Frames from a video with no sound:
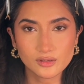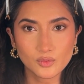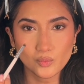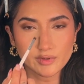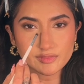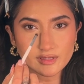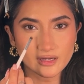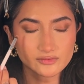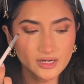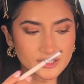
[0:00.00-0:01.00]
with the
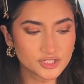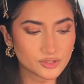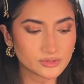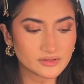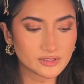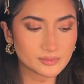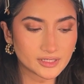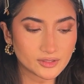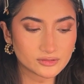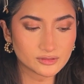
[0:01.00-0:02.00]
other eyeshadow that we
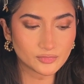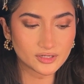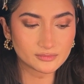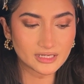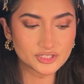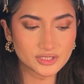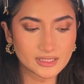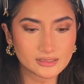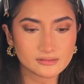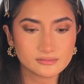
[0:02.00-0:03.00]
applied on the bottom lash line.